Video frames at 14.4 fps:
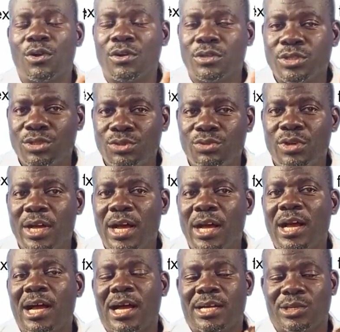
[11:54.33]

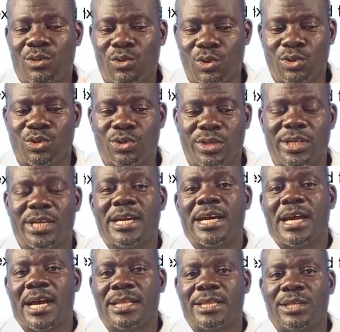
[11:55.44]
sugar and cotton,
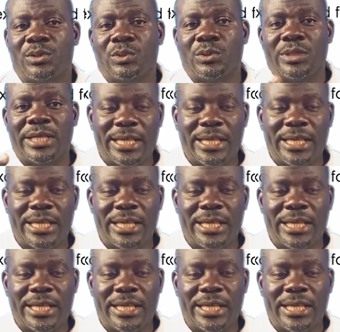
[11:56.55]
and they could